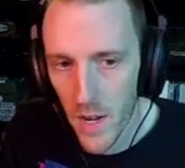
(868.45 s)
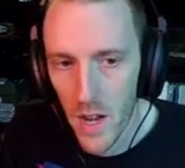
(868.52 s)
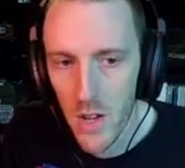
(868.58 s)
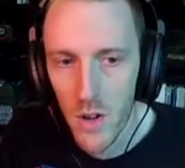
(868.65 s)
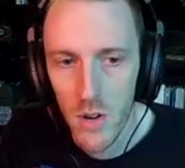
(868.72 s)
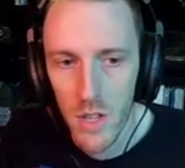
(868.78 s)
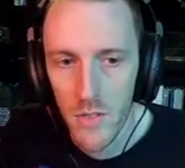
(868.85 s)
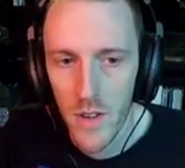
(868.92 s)
and I
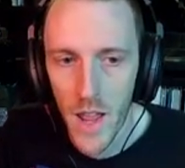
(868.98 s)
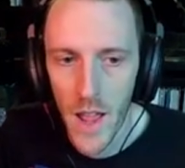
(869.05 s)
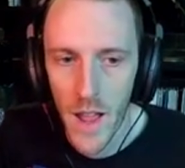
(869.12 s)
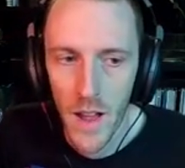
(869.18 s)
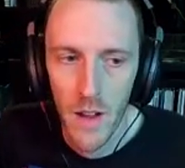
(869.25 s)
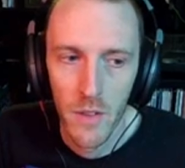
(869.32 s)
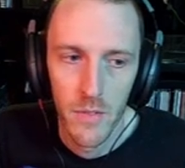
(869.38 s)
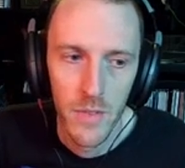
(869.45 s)
don't even
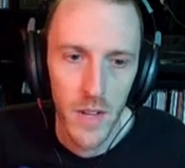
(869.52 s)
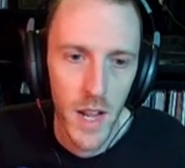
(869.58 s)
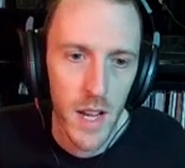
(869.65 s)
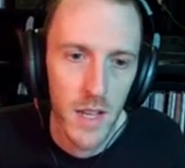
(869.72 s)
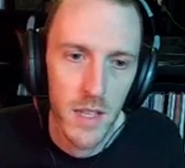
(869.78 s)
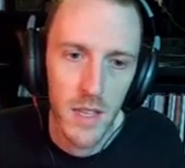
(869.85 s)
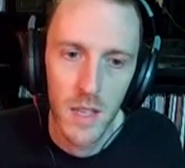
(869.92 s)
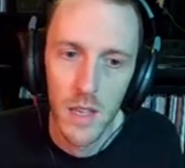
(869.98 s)
have an I
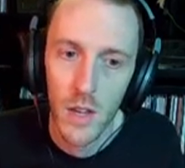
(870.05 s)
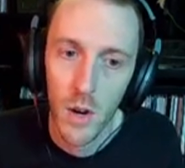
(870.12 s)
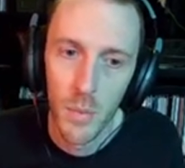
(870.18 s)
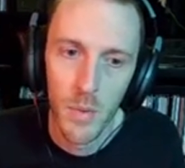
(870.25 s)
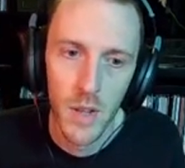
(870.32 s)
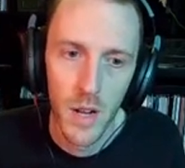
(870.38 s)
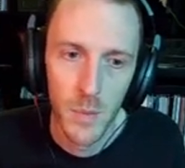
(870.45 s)
D E open.